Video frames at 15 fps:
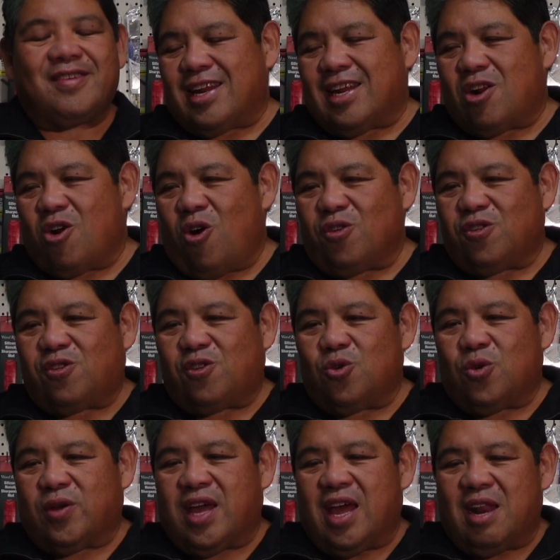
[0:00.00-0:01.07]
It
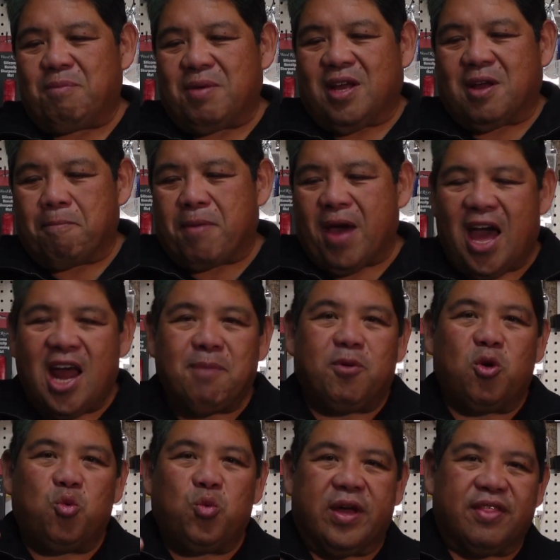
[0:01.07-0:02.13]
also can be
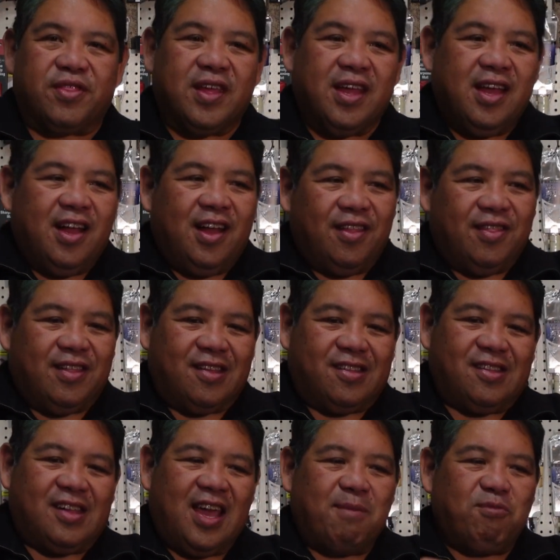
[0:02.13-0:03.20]
compatible with the
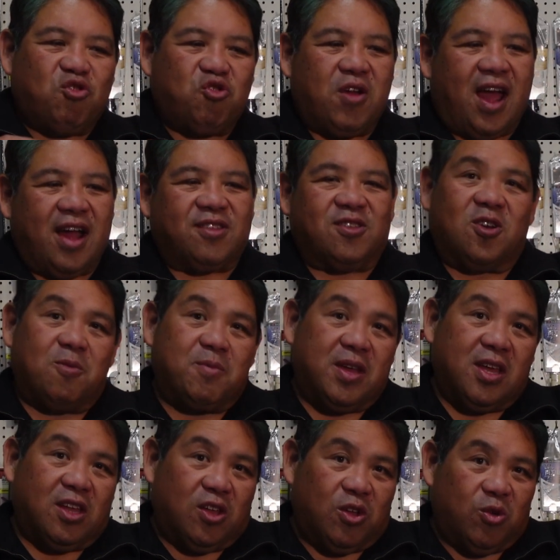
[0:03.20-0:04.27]
same tracks that are
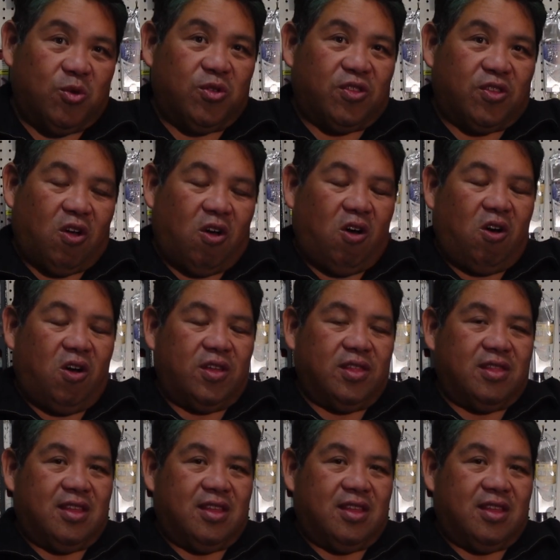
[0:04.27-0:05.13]
being used on